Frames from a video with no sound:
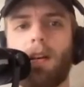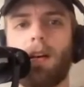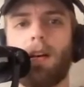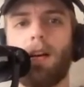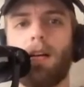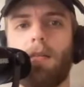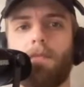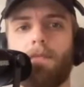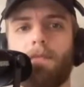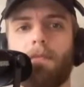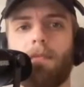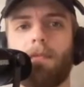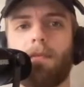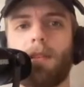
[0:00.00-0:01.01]
um
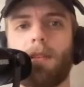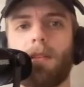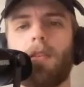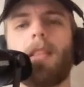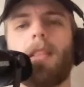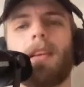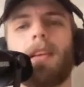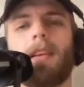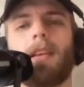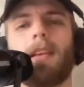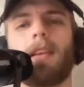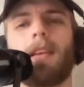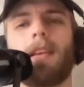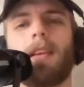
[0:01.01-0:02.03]
sort of the guy he's not going